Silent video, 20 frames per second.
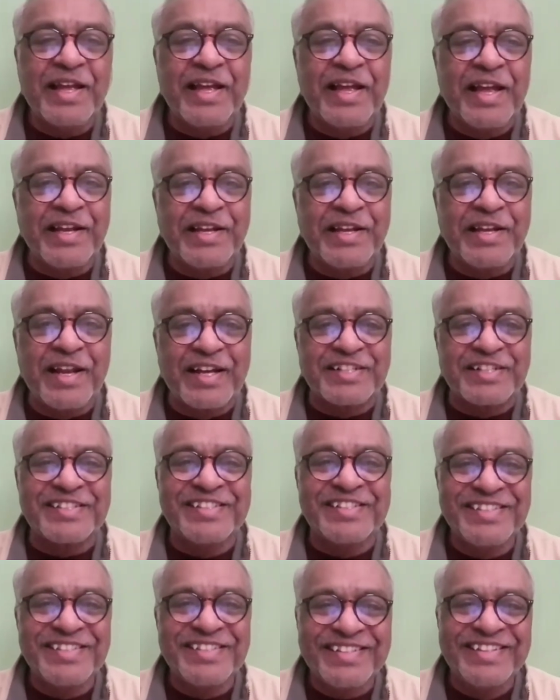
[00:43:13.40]
8 legs.
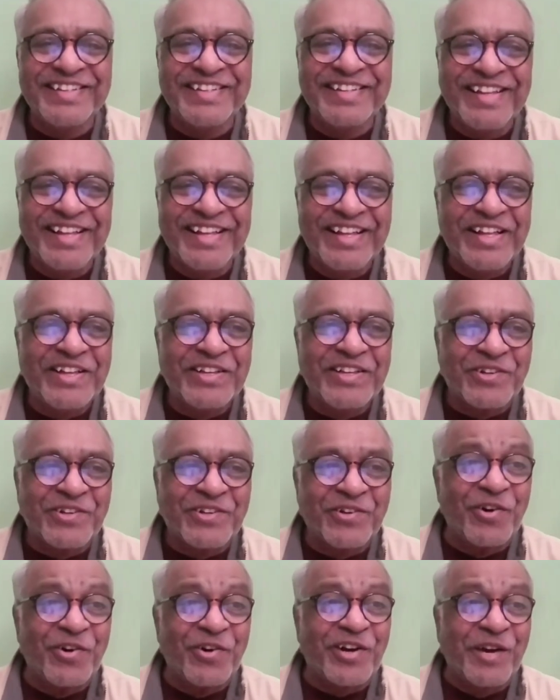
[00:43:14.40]
So
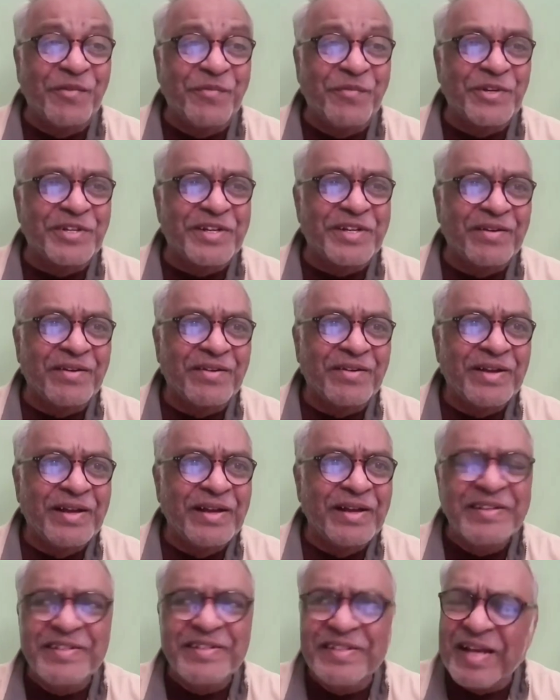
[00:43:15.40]
no confusion.
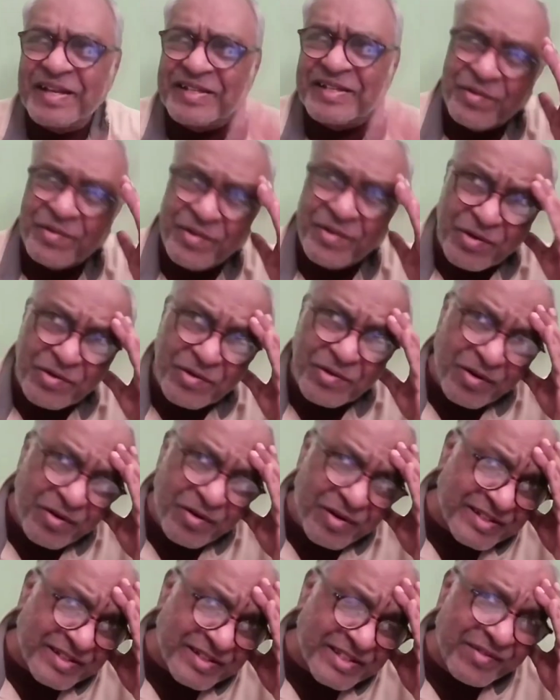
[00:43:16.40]
Is it at 7 o'clock
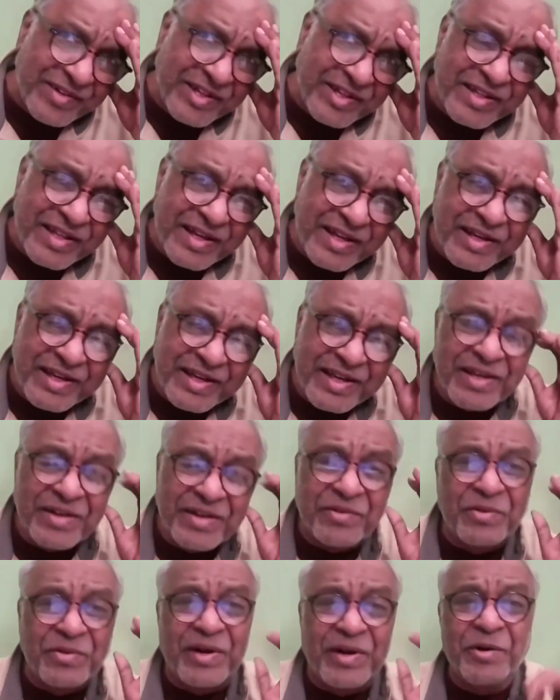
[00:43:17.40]
or 7:30?
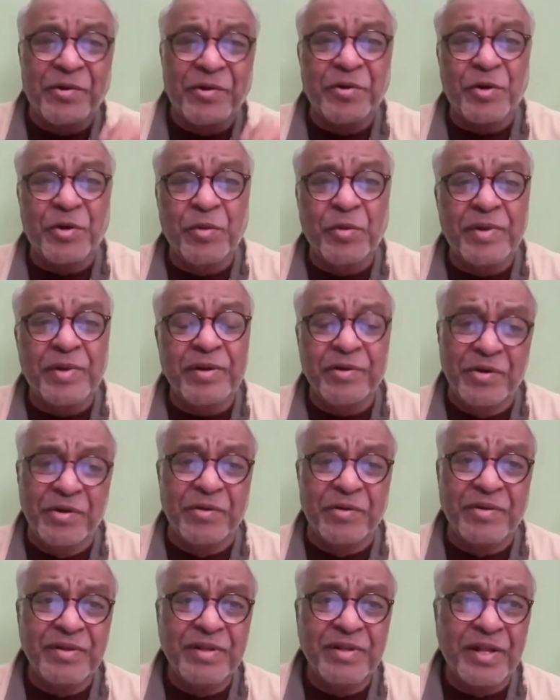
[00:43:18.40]
Oh, I don't remember.
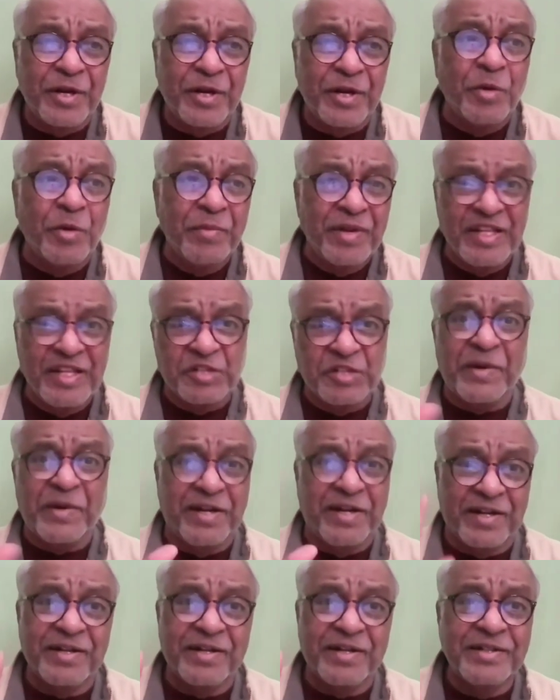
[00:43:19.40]
No. Remember the
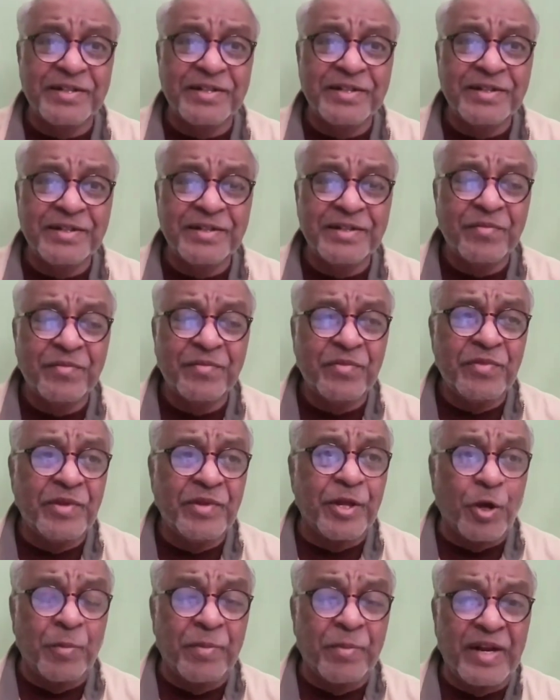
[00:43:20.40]
spider. You
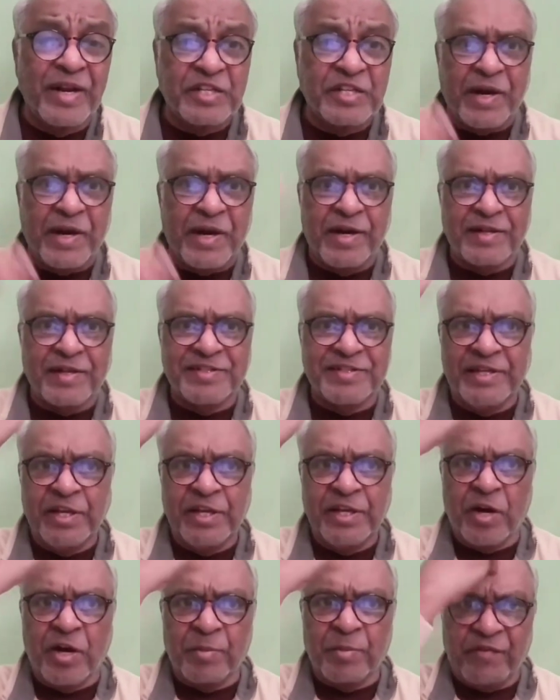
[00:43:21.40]
remember a spider
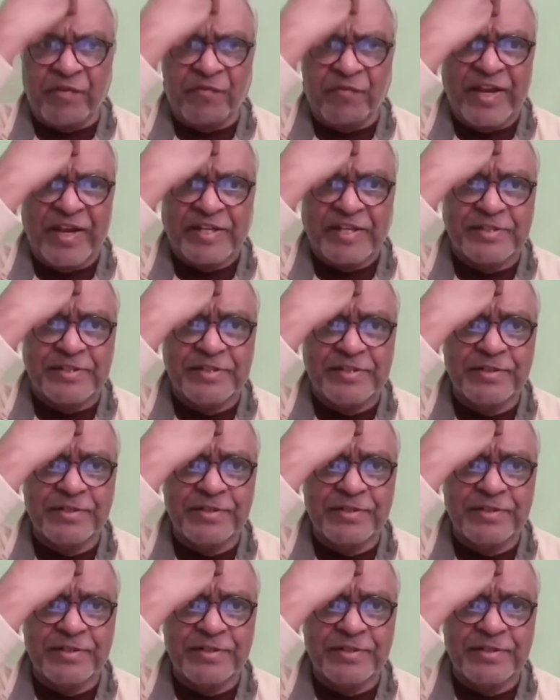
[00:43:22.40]
sitting on my face.